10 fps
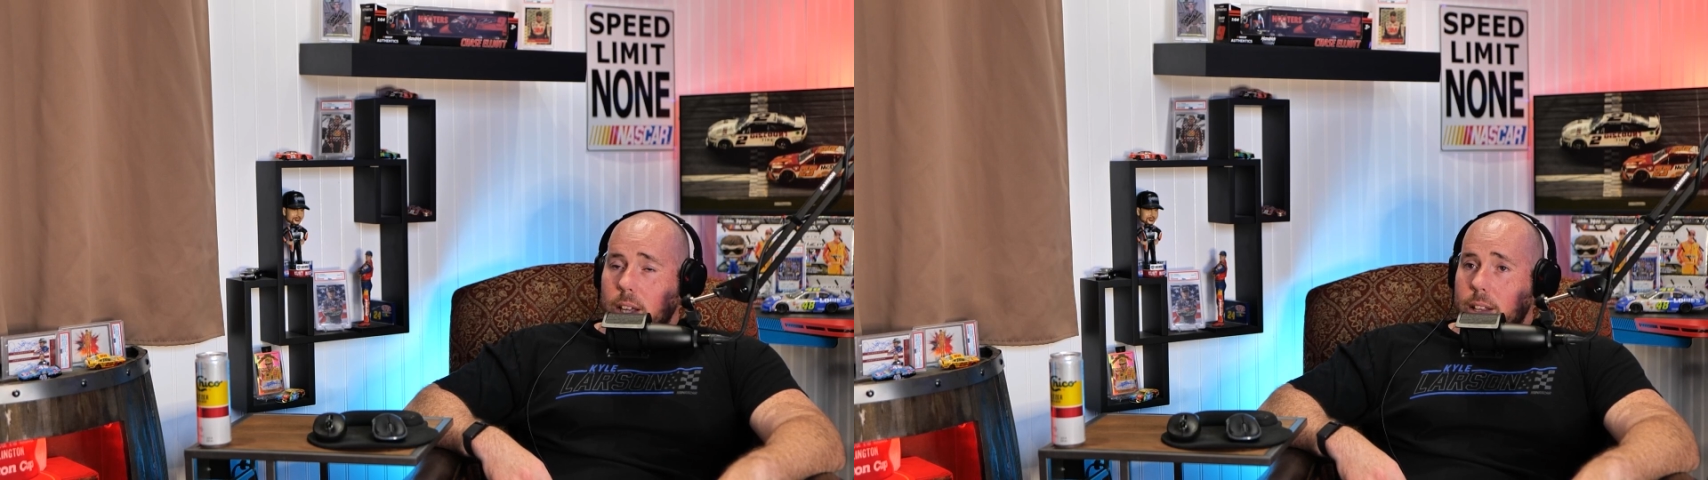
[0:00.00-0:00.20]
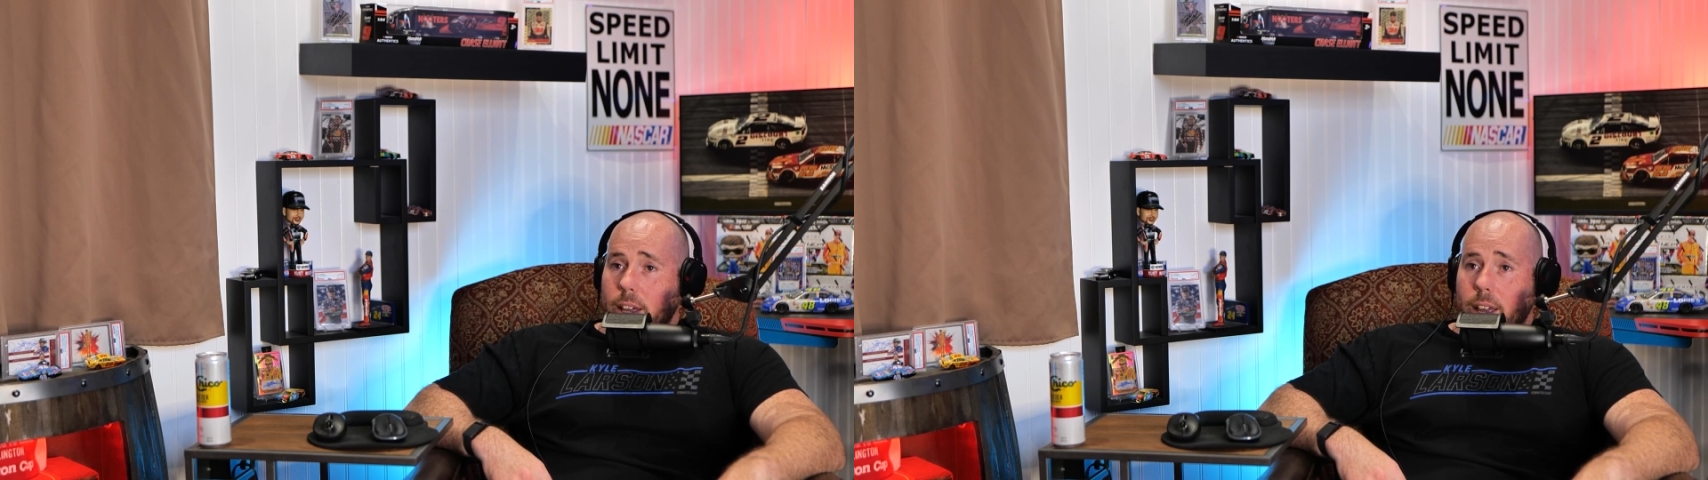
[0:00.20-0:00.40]

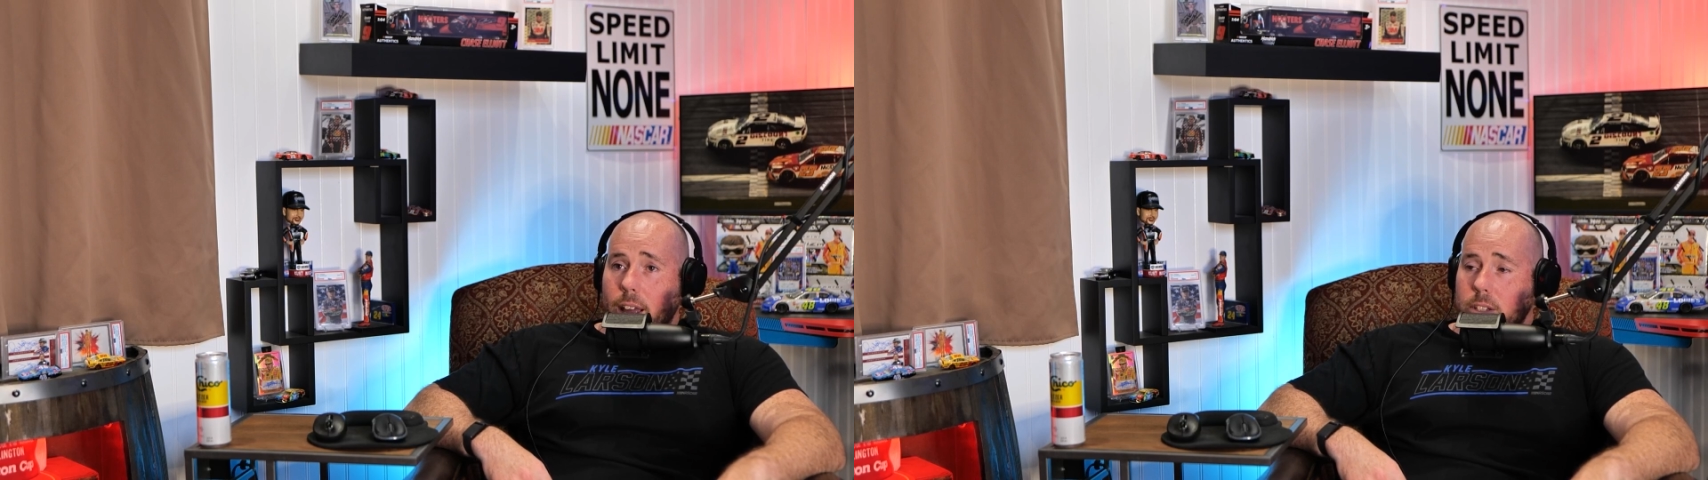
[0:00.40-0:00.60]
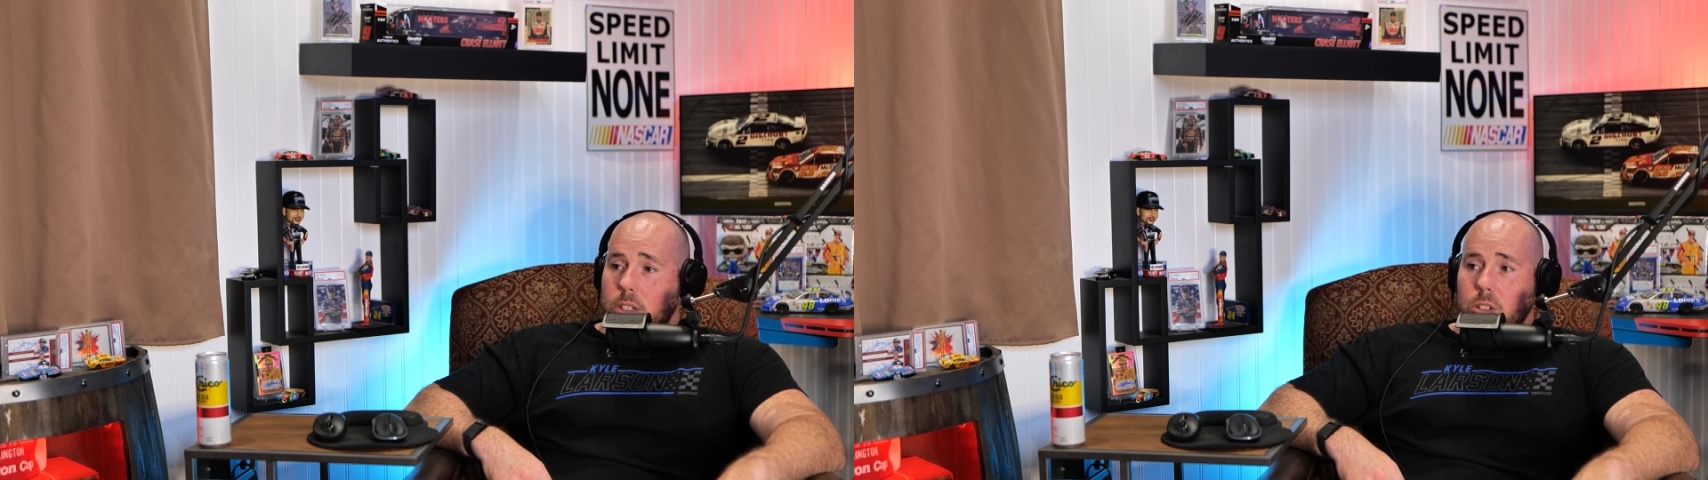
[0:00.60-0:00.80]
they
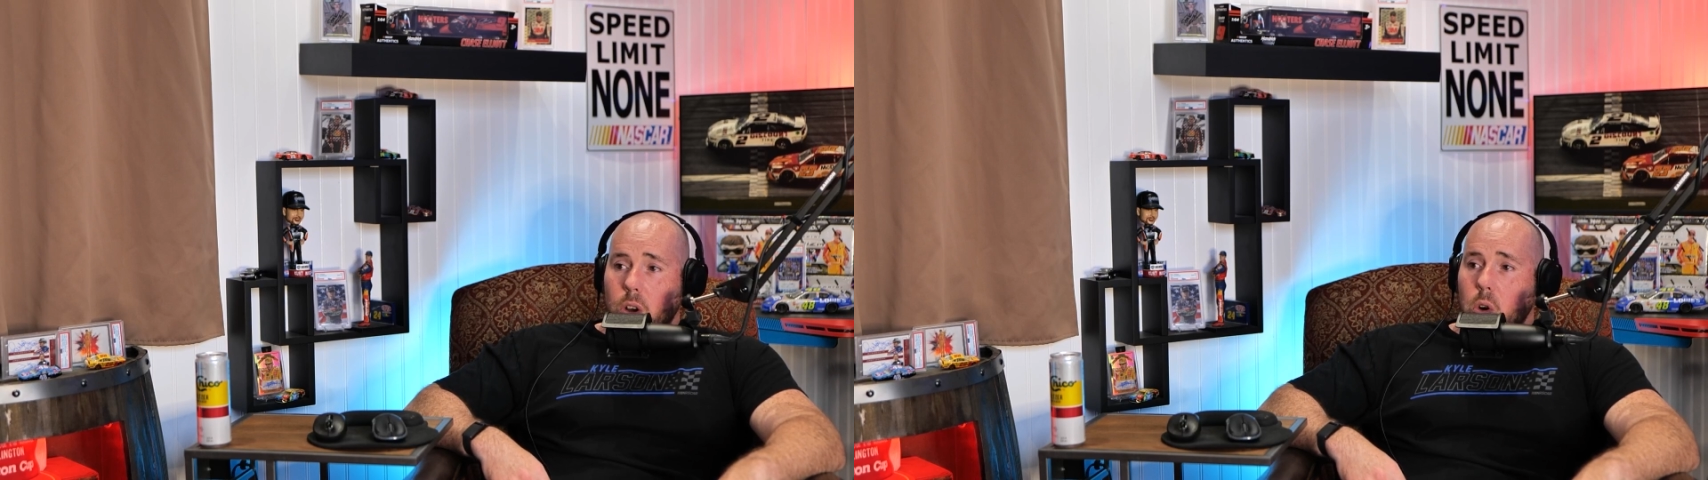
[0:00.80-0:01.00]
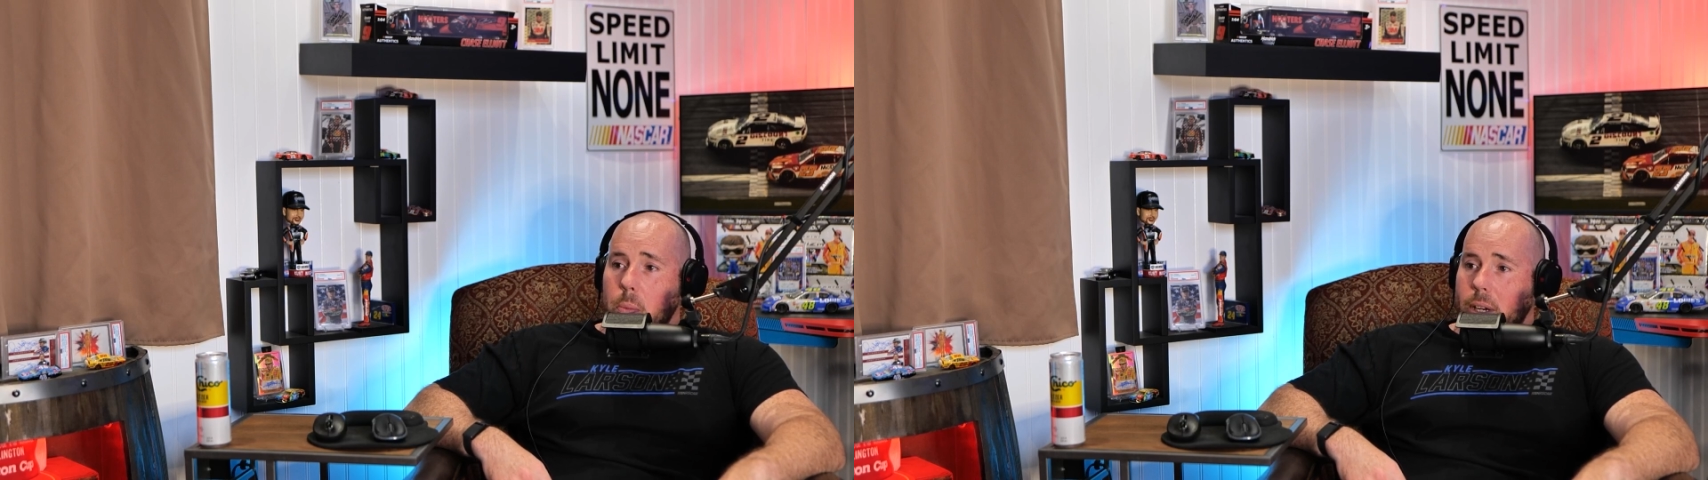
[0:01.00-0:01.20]
had
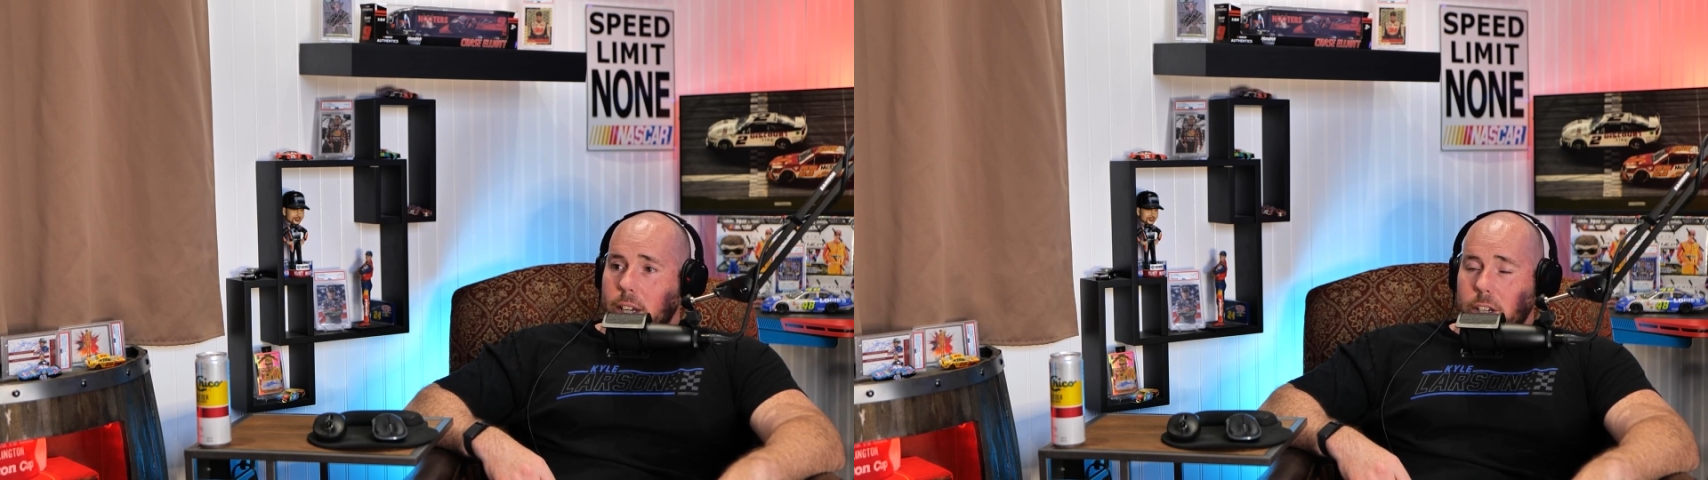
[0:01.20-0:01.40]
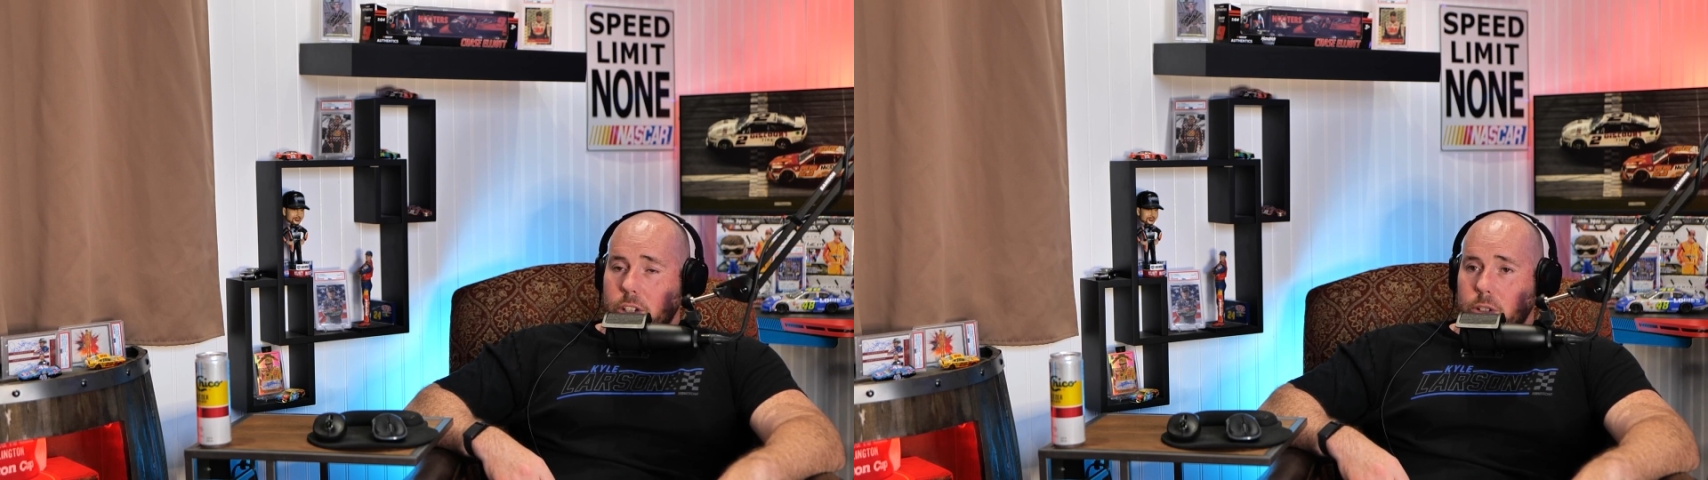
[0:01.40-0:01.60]
so many
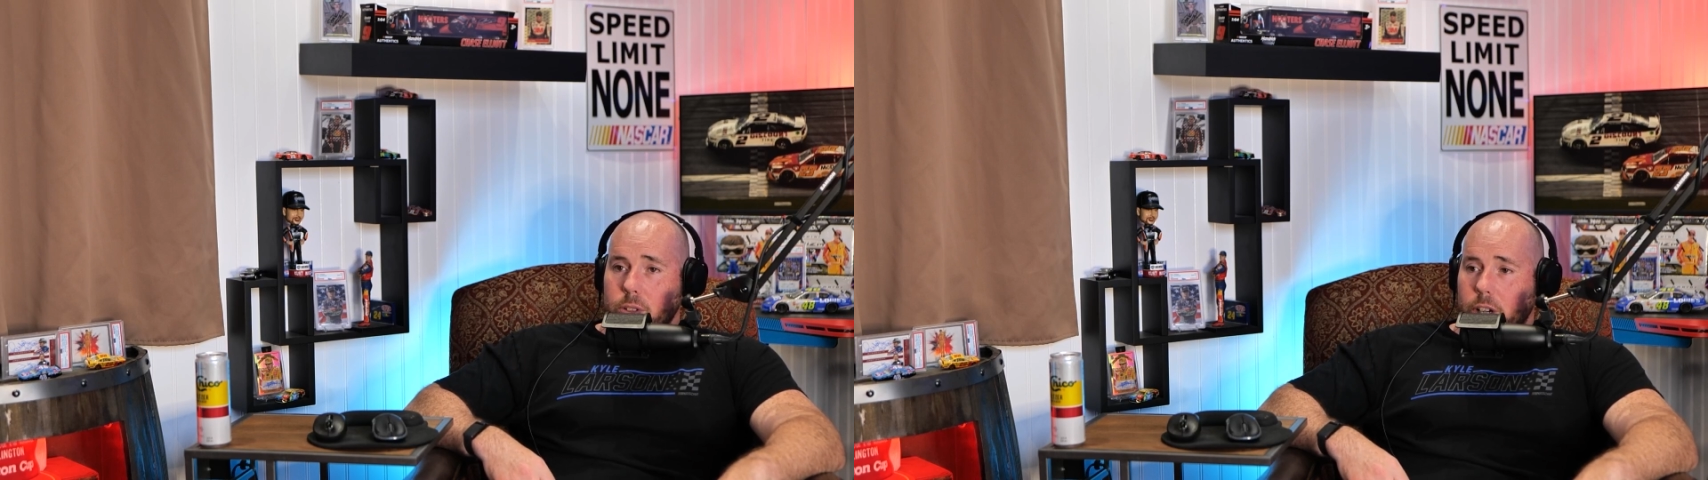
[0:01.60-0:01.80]
issues,